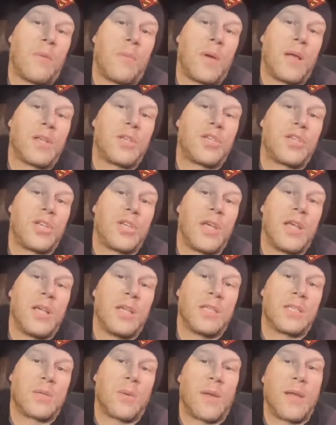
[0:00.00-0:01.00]
which
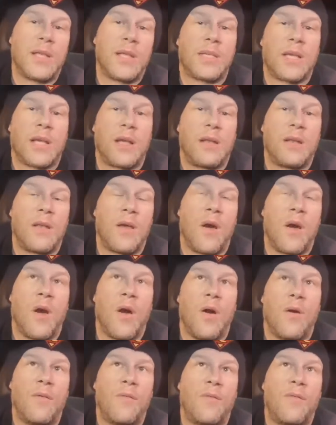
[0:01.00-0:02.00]
is 22nd
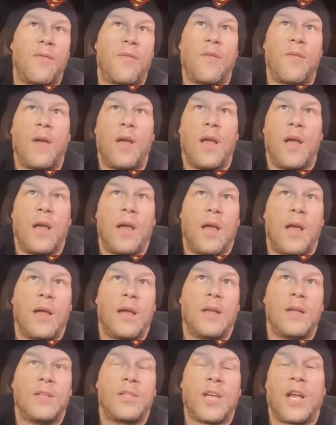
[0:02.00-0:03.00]
of
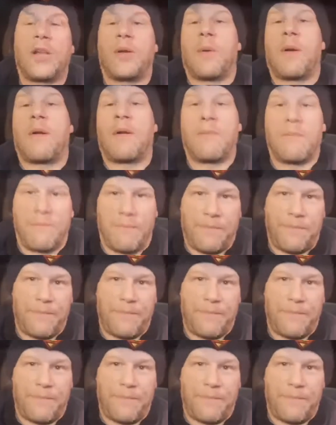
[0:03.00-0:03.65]
January.